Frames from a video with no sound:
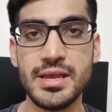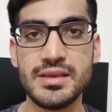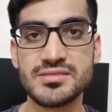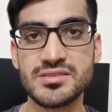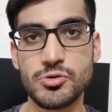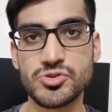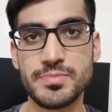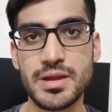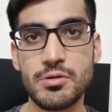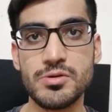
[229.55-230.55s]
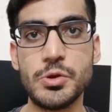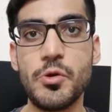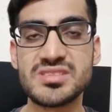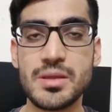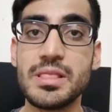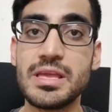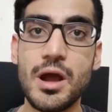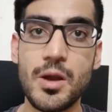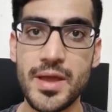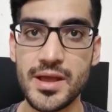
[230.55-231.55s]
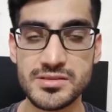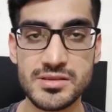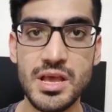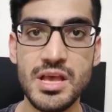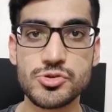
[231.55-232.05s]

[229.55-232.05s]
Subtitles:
is this quotient bank called USMLE RX.